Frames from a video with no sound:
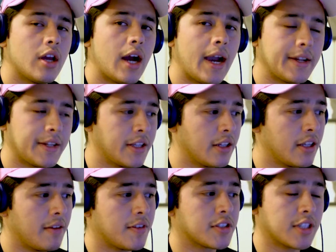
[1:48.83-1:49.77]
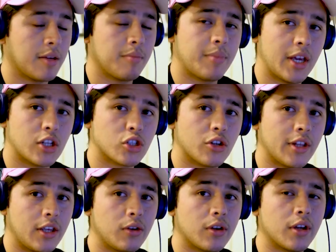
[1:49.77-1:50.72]
Ideally of the same picture that
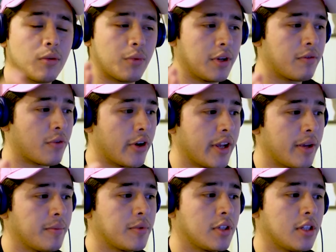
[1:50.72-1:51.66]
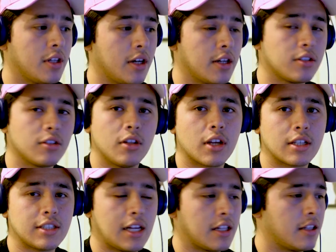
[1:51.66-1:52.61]
you can reframe to look
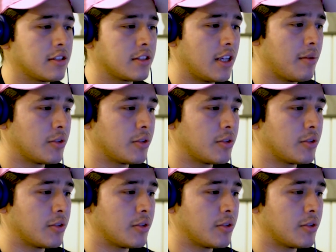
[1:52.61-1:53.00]
exactly the same.